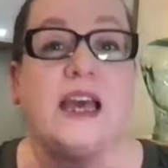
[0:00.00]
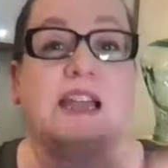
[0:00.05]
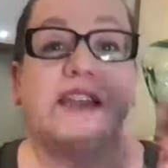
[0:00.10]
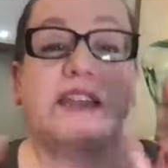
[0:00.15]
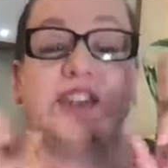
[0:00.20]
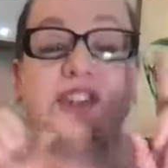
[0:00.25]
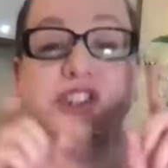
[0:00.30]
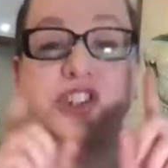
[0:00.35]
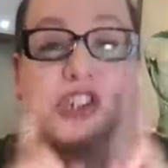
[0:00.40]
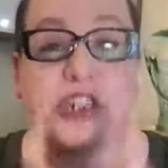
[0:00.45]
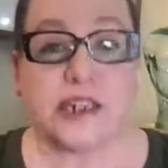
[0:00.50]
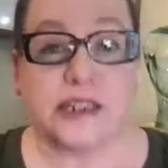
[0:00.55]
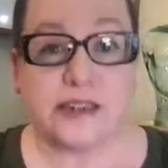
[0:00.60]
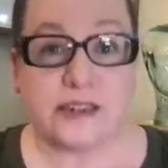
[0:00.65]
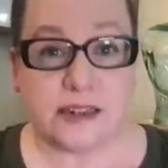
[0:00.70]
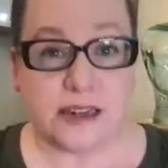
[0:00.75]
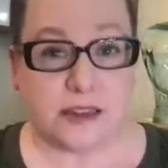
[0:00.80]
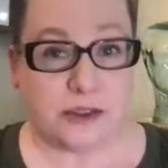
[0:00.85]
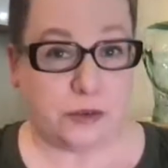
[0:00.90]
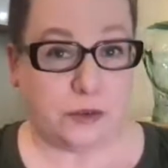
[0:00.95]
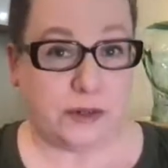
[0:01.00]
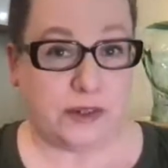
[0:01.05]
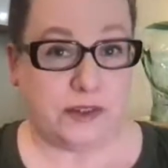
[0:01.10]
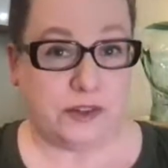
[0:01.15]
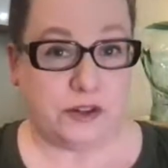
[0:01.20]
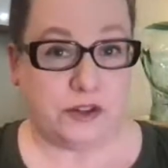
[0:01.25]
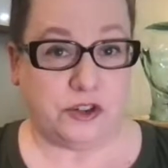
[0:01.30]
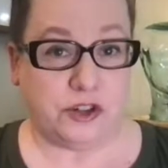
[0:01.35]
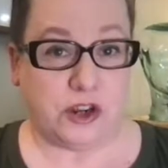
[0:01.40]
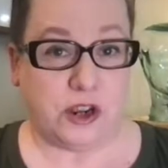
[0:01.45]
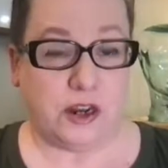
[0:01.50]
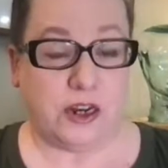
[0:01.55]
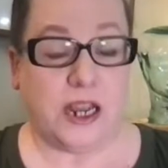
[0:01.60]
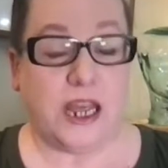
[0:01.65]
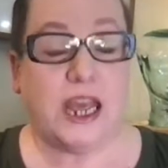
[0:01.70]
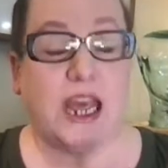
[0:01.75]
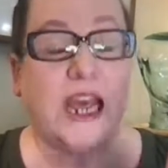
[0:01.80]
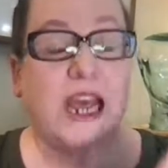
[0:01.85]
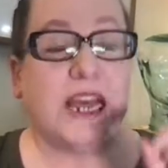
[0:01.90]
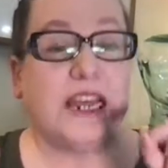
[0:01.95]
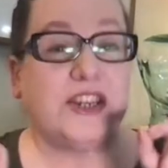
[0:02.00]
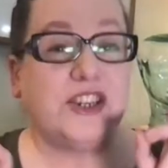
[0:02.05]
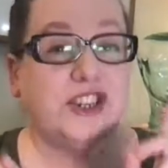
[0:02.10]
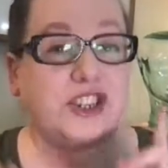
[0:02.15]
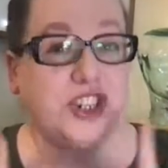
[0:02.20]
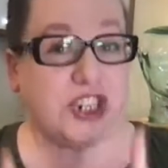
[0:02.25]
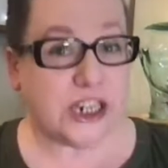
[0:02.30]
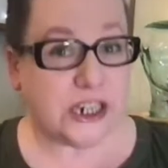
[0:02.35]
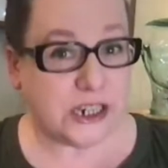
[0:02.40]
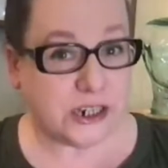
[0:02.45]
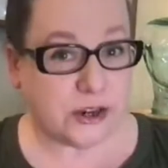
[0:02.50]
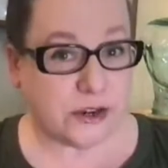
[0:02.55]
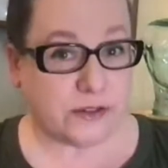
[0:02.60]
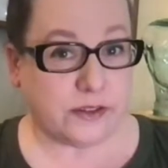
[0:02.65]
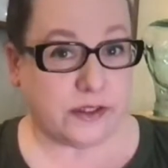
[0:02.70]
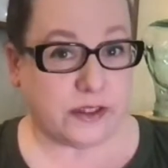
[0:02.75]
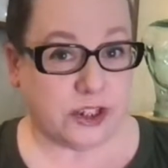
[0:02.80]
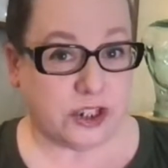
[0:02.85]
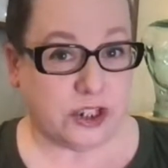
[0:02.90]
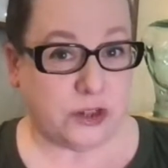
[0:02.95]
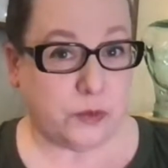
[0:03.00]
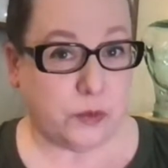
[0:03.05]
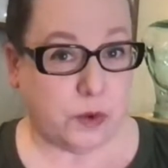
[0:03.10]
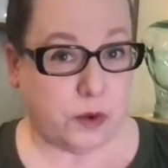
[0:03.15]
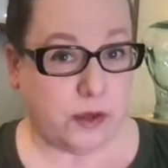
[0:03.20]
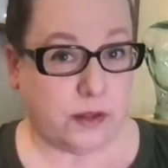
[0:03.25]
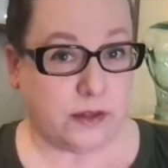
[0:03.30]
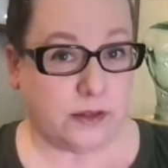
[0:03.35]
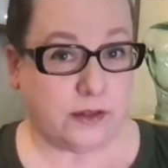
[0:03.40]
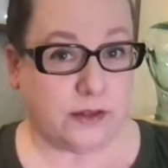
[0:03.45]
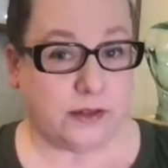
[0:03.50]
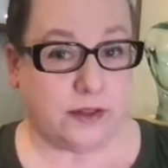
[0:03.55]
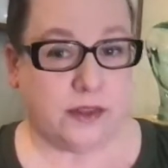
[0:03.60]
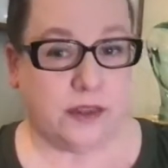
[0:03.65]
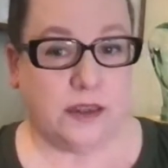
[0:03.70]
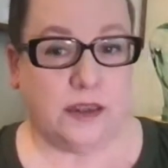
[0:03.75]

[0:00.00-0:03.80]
that she's done the research on and she knows that she wants.